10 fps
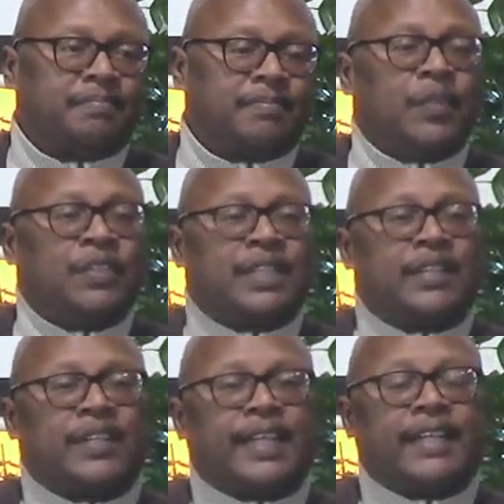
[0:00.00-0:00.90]
Notice how
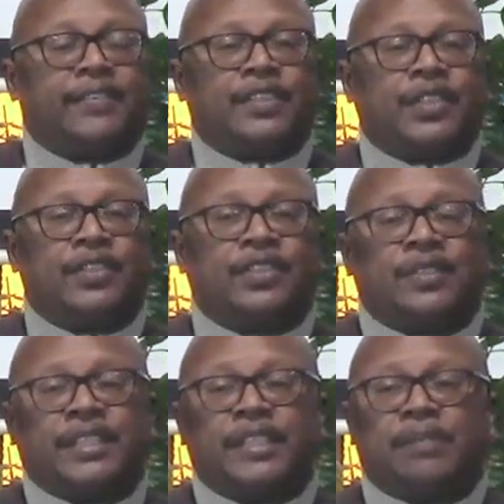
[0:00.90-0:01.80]
the Catholic Church,
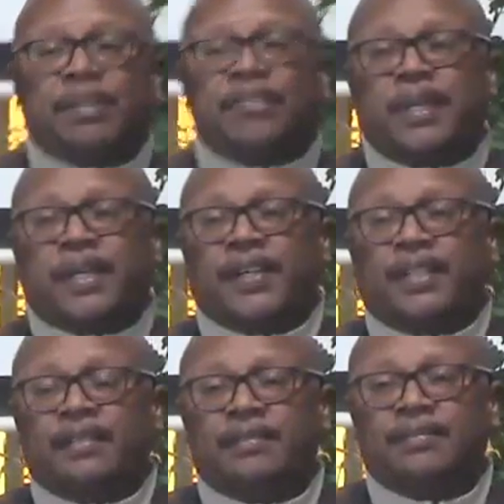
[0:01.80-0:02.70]
don't they uplift Mary?
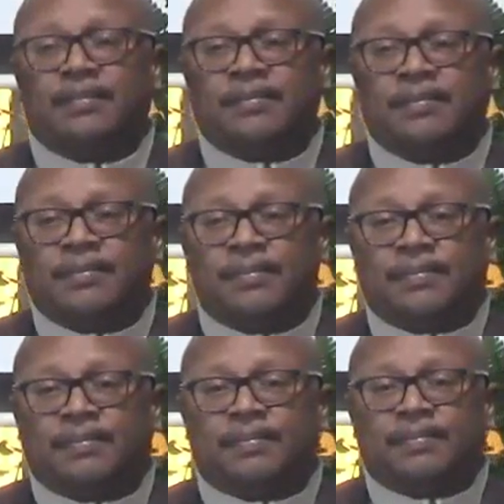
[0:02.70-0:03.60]

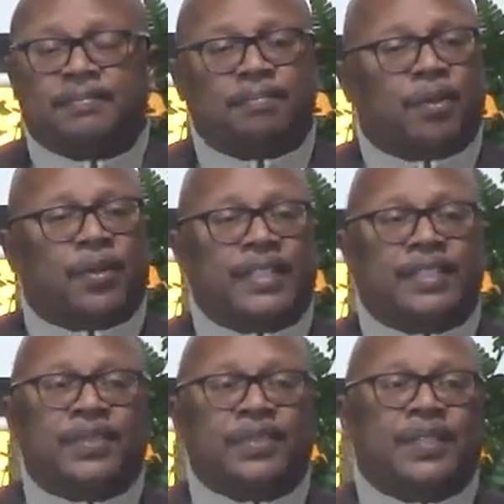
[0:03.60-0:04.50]
Boy,
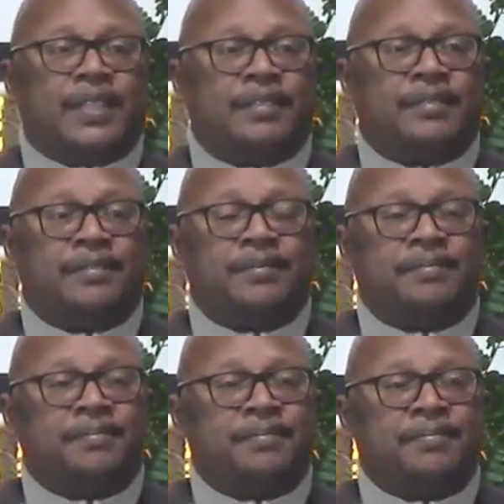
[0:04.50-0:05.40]
do they.
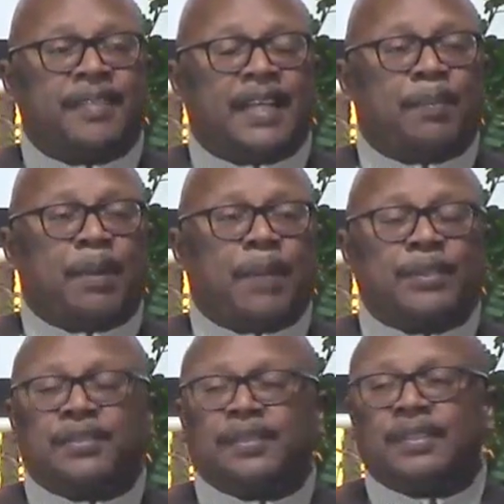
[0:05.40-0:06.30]
I remember I
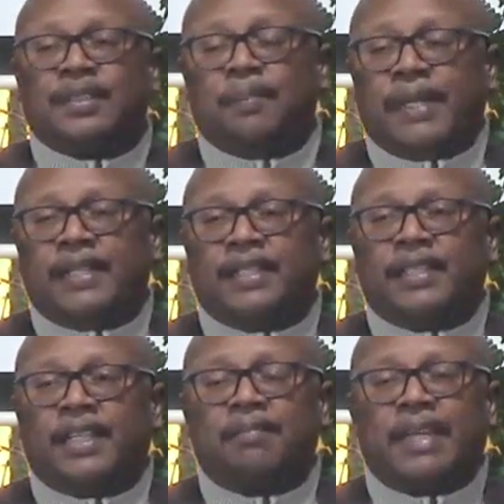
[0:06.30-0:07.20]
was debating a
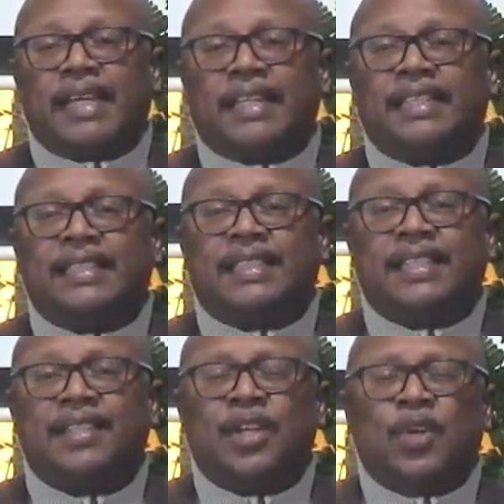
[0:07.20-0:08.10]
young man and he
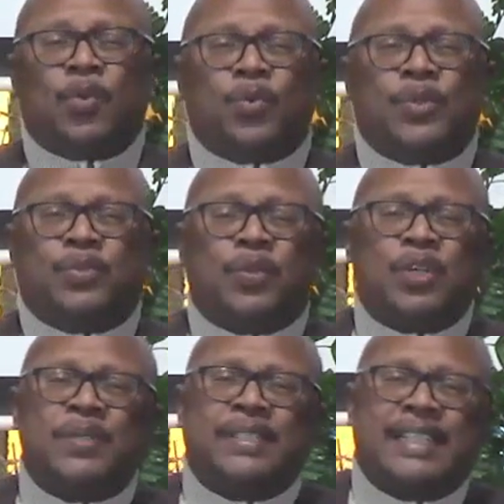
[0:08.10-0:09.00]
said, well, what's
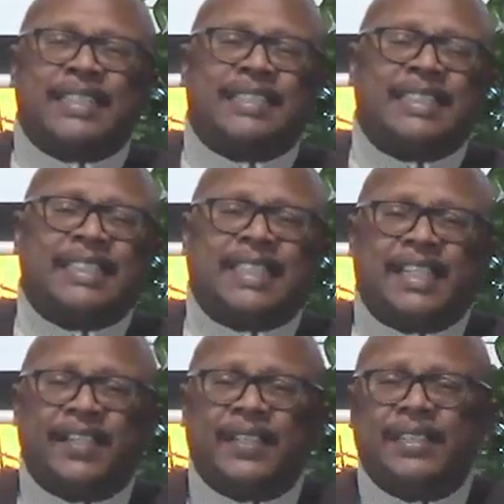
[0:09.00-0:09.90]
wrong with that? She
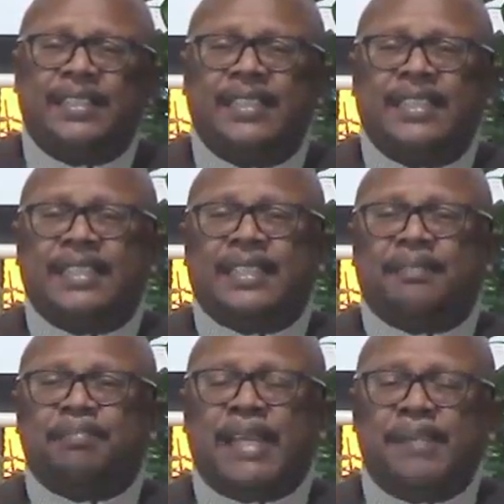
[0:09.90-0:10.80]
carried
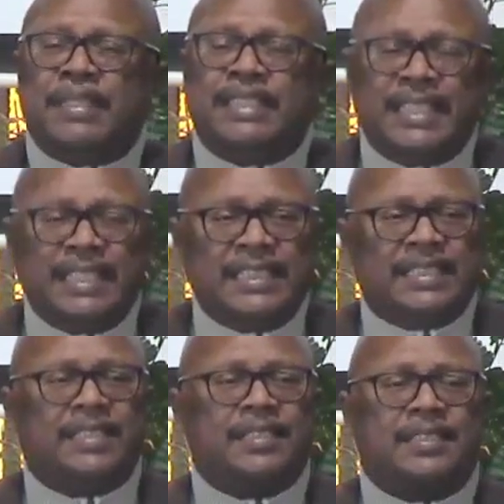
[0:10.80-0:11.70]
baby
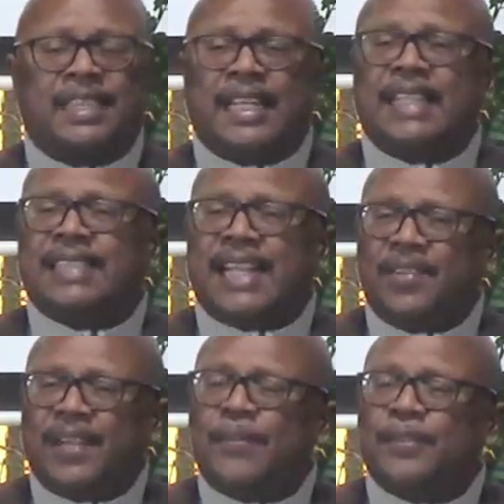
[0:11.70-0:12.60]
Jesus. And I said, I
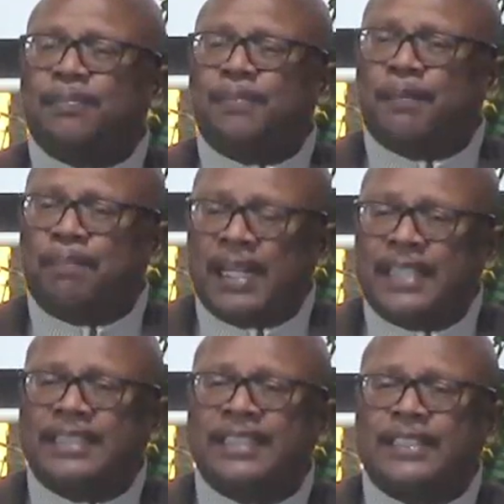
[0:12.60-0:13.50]
know that was a
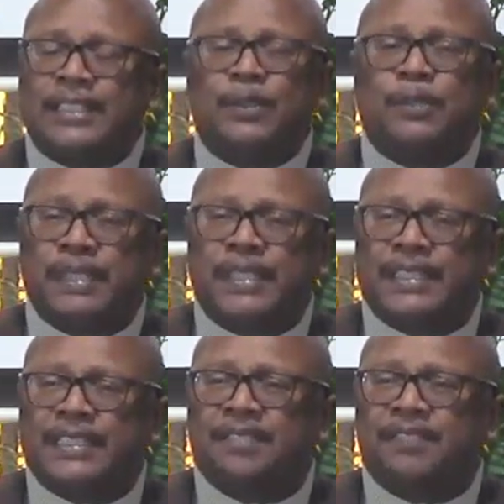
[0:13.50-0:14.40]
blessing. She was picked
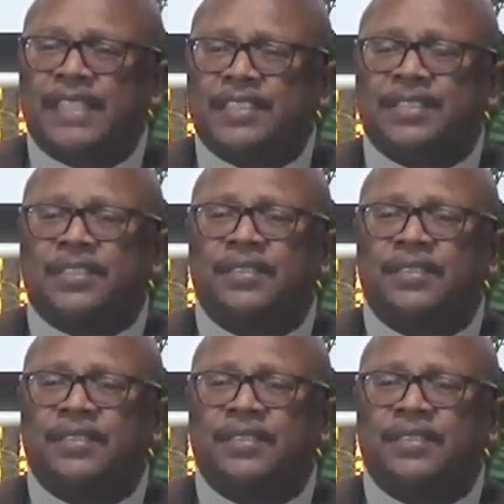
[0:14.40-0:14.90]
as a vessel.